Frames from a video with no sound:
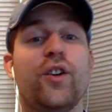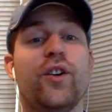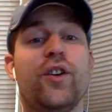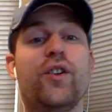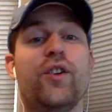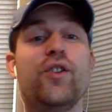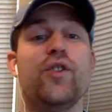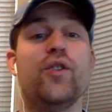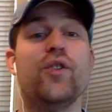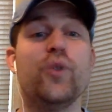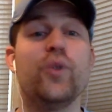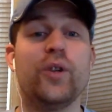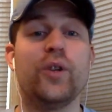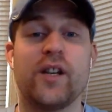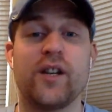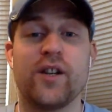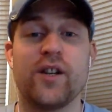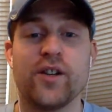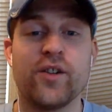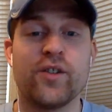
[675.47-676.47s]
new
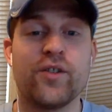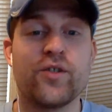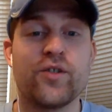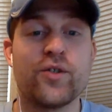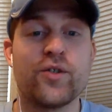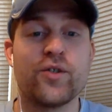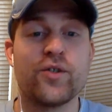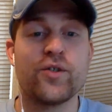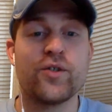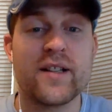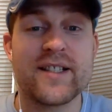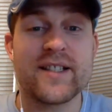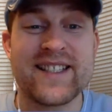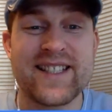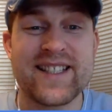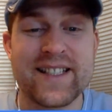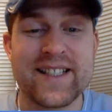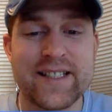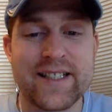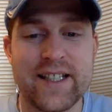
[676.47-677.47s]
year,
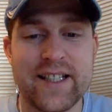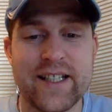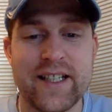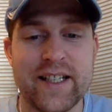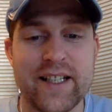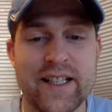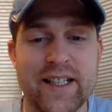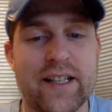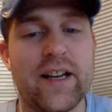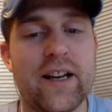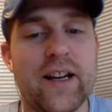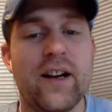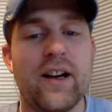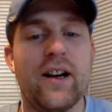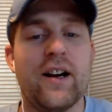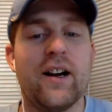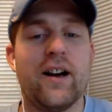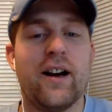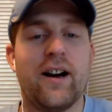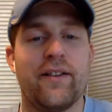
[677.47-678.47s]
2016,
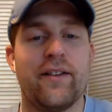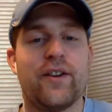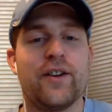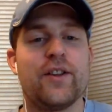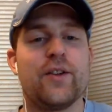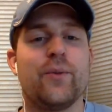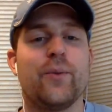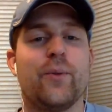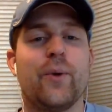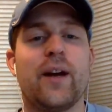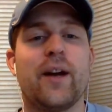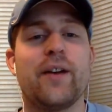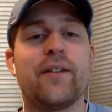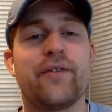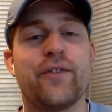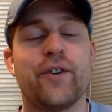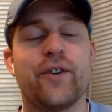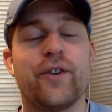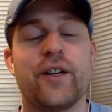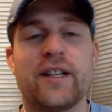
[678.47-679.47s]
off on the right
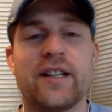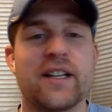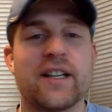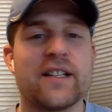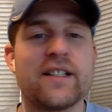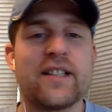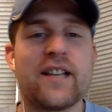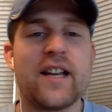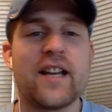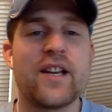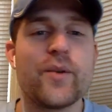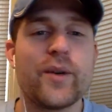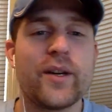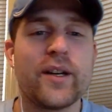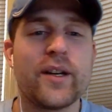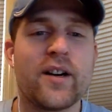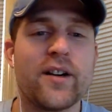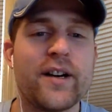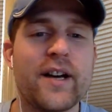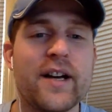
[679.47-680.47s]
foot and continuing
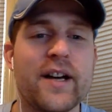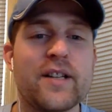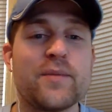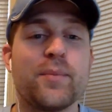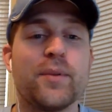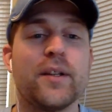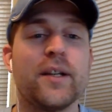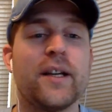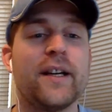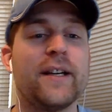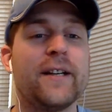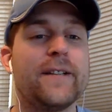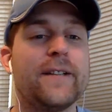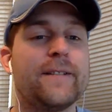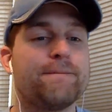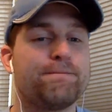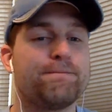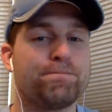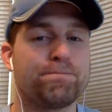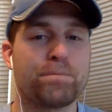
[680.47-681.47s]
our nice play
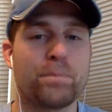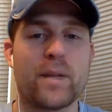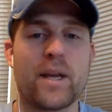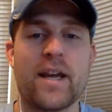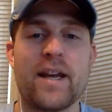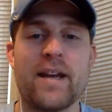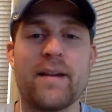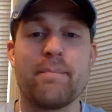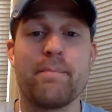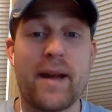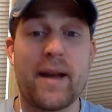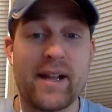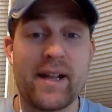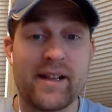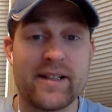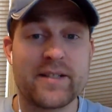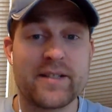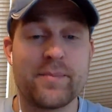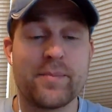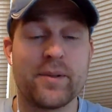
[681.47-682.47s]
and
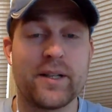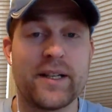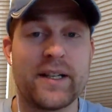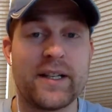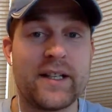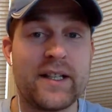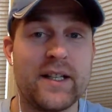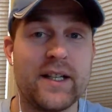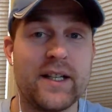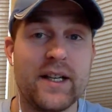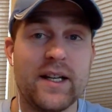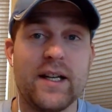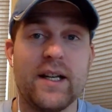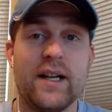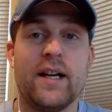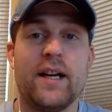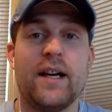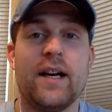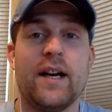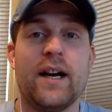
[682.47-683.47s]
balanced play.
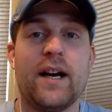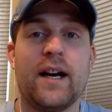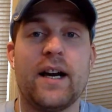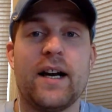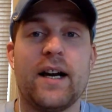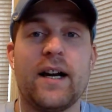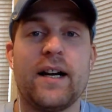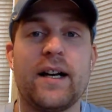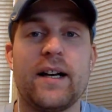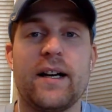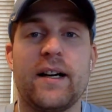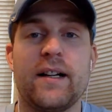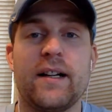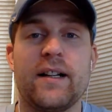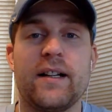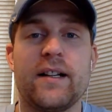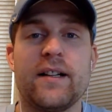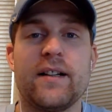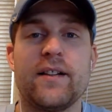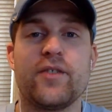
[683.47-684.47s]

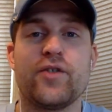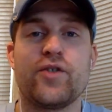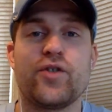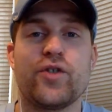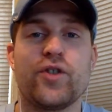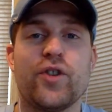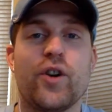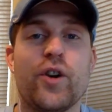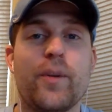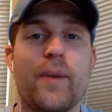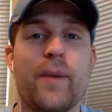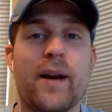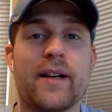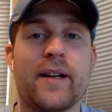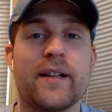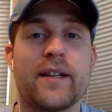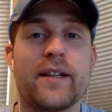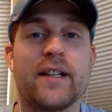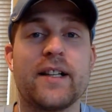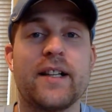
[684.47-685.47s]
Going back to
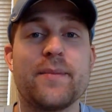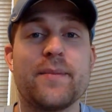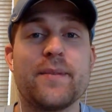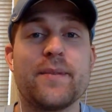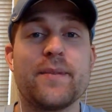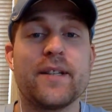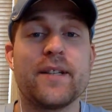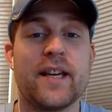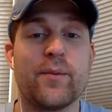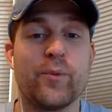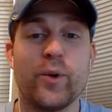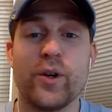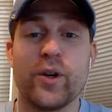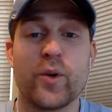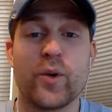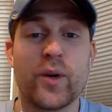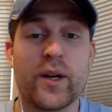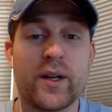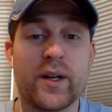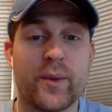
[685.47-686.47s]
the Clemson game real
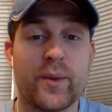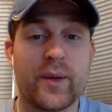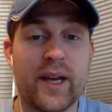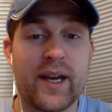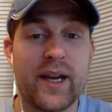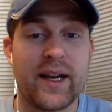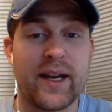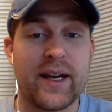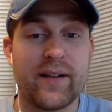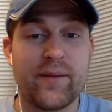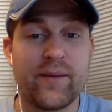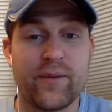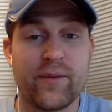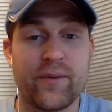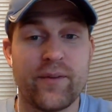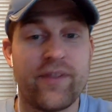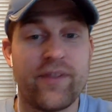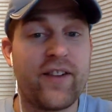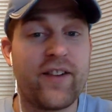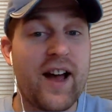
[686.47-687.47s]
quick, we had
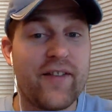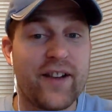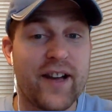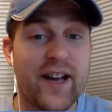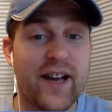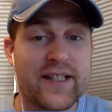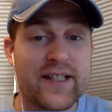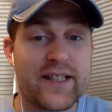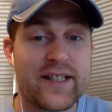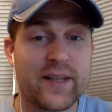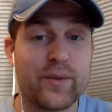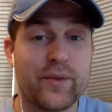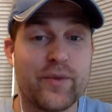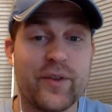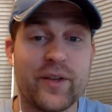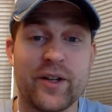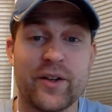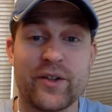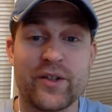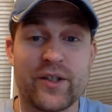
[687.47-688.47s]
5 guys in double
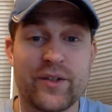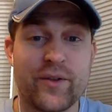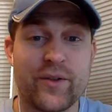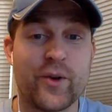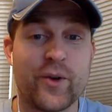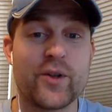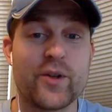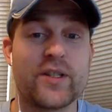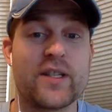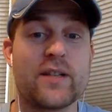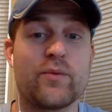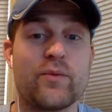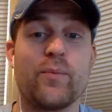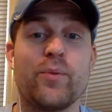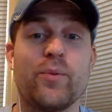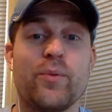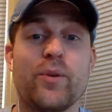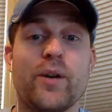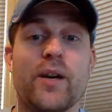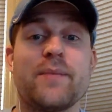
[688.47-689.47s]
figures, and of course that's with
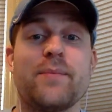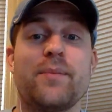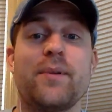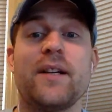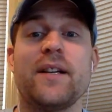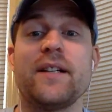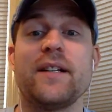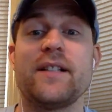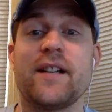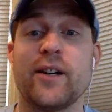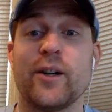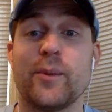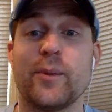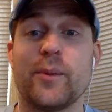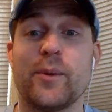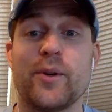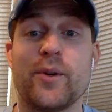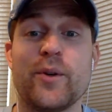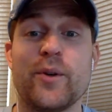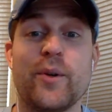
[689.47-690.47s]
Bryce playing
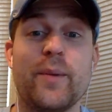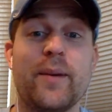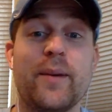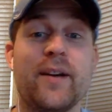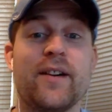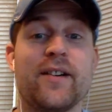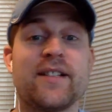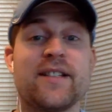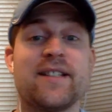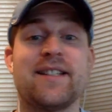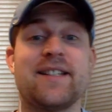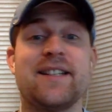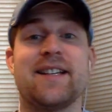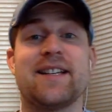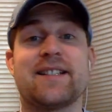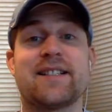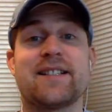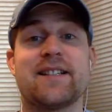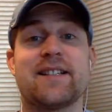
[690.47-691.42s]
terrible, who would have been our 6th.